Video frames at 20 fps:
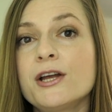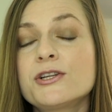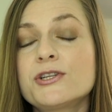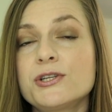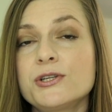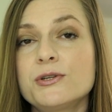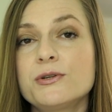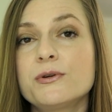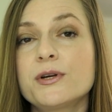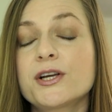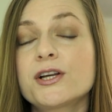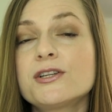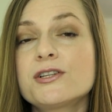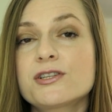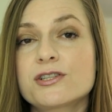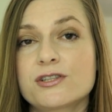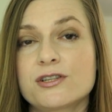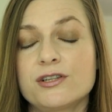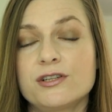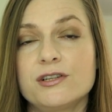to
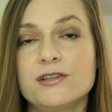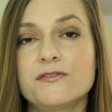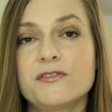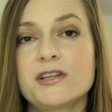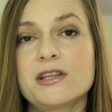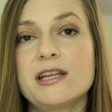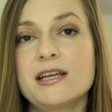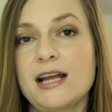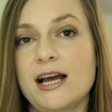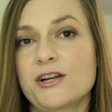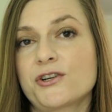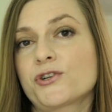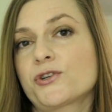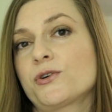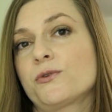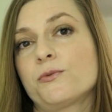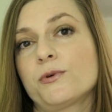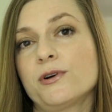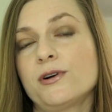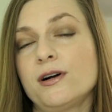conserve the
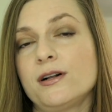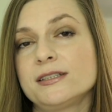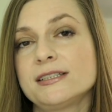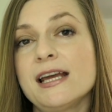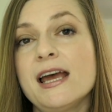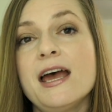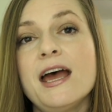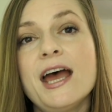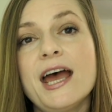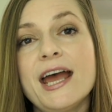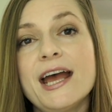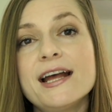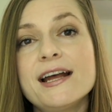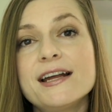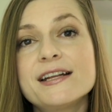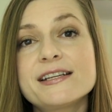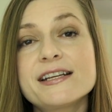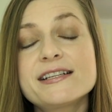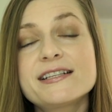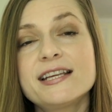natural world.
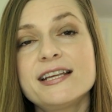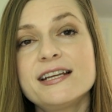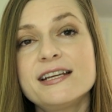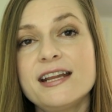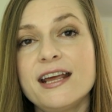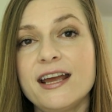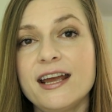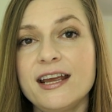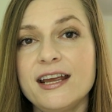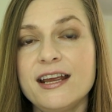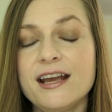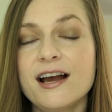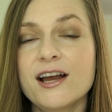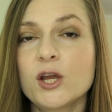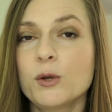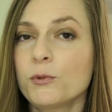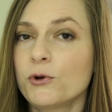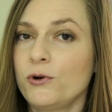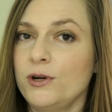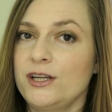And today
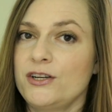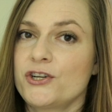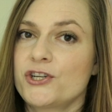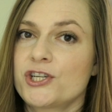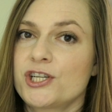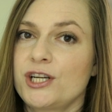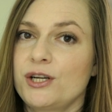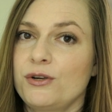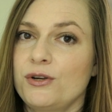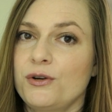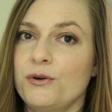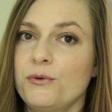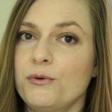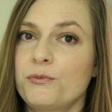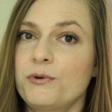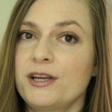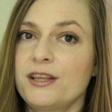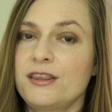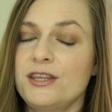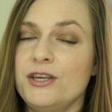I'm going to share
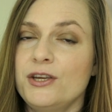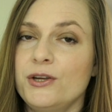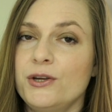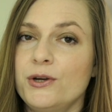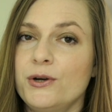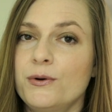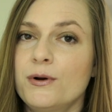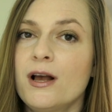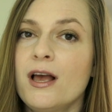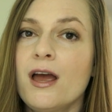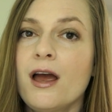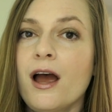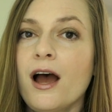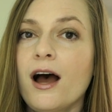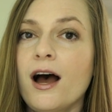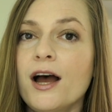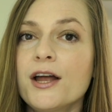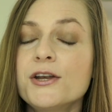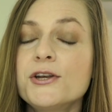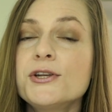with you
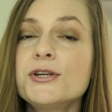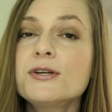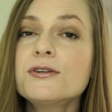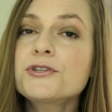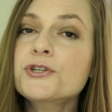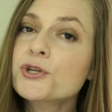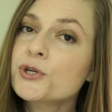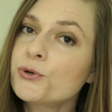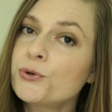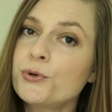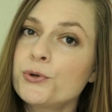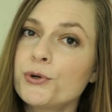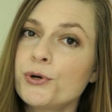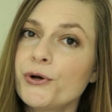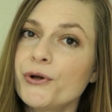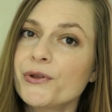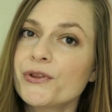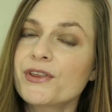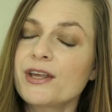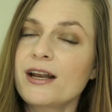a new
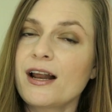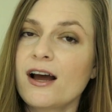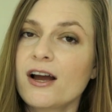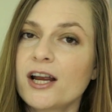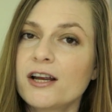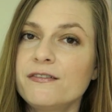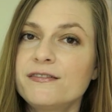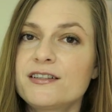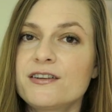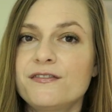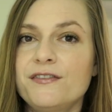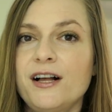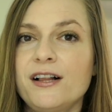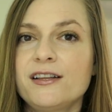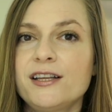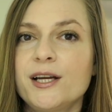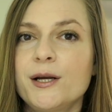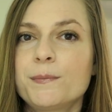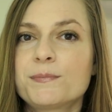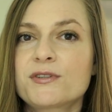tool that I've
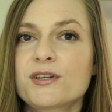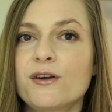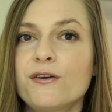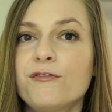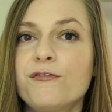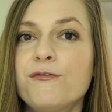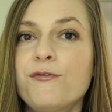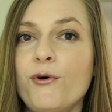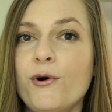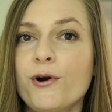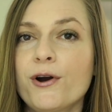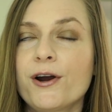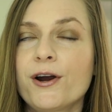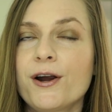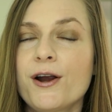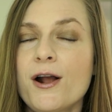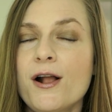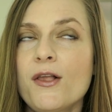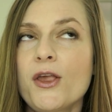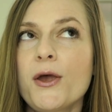developed
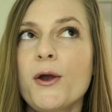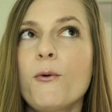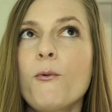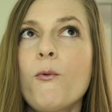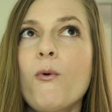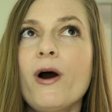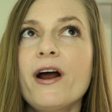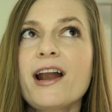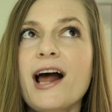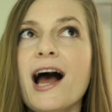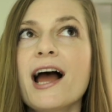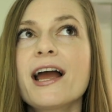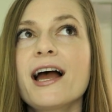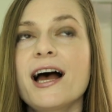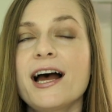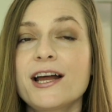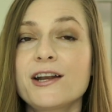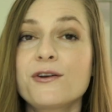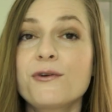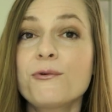for what I
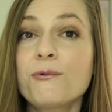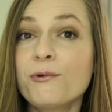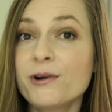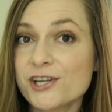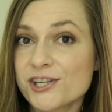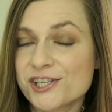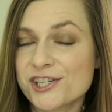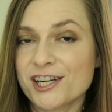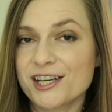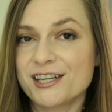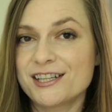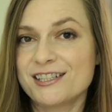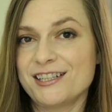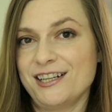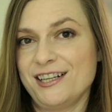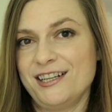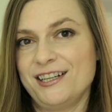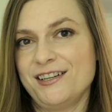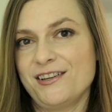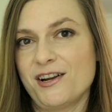had wish I'd
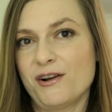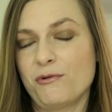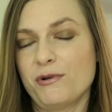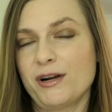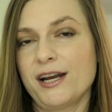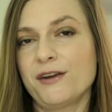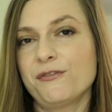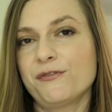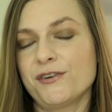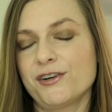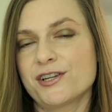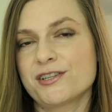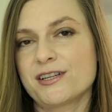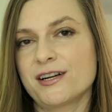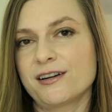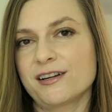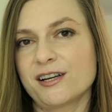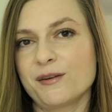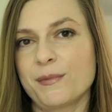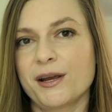done when I first
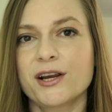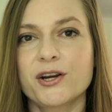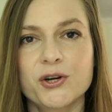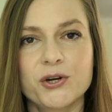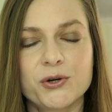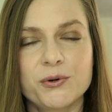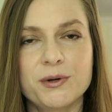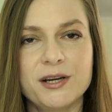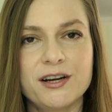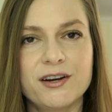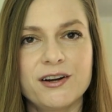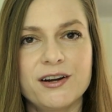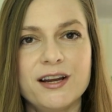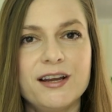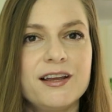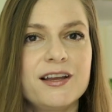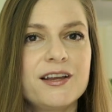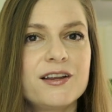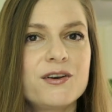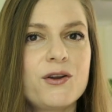started my career
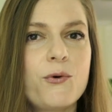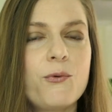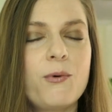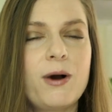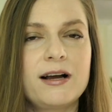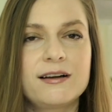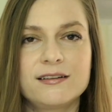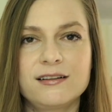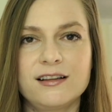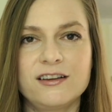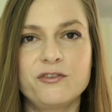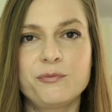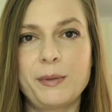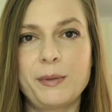in wildlife